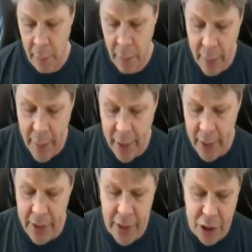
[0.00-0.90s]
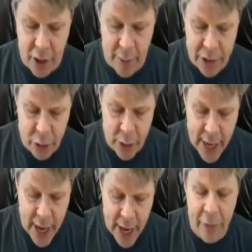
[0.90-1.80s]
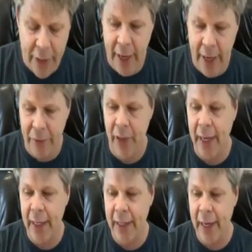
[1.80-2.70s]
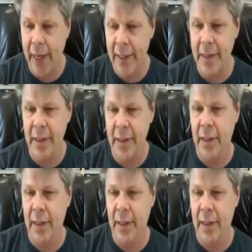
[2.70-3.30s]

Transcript: But I made a decision I'm going to do it every day for 90 days.